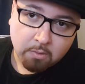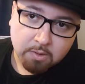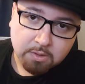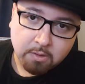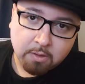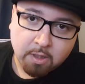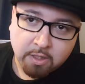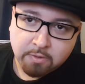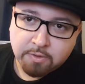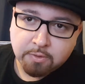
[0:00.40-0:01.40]
What's going on
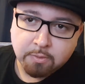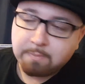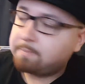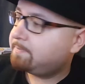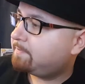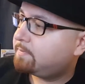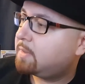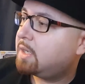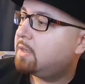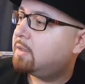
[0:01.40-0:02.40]
YouTube?
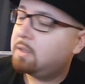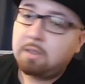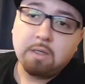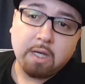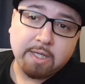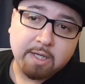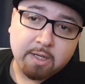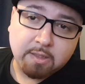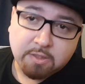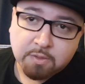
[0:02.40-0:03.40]
I
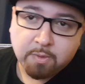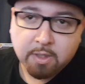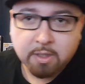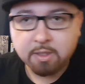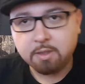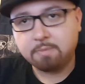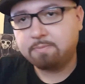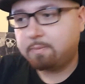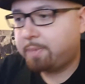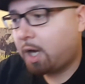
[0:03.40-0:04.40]
uh, just went on a
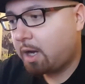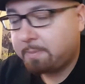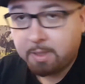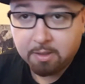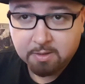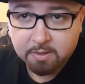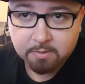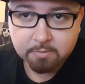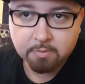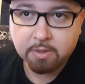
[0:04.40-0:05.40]
pop hunt
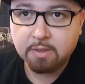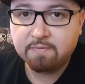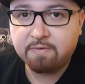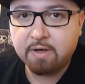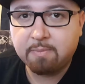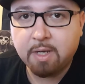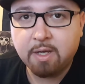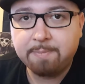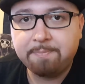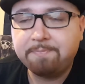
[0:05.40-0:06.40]
with a friend of
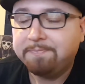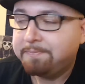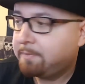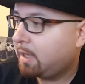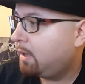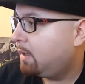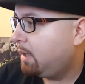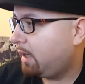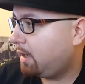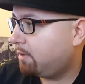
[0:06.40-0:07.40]
mine.
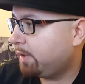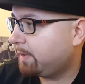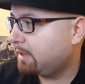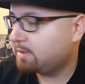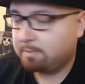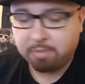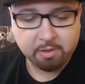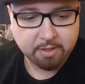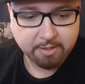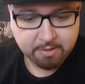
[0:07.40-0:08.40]
Uh, we went out to
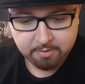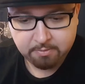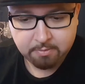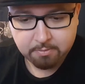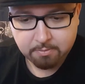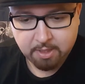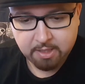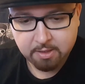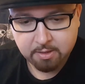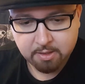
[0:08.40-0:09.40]
Burlington
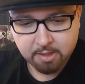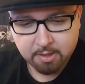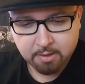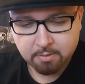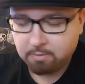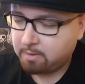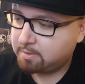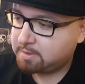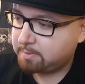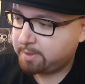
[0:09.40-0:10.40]
and uh, where
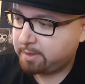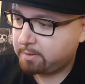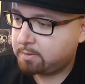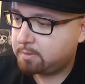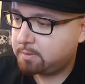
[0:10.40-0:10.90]
else did we go?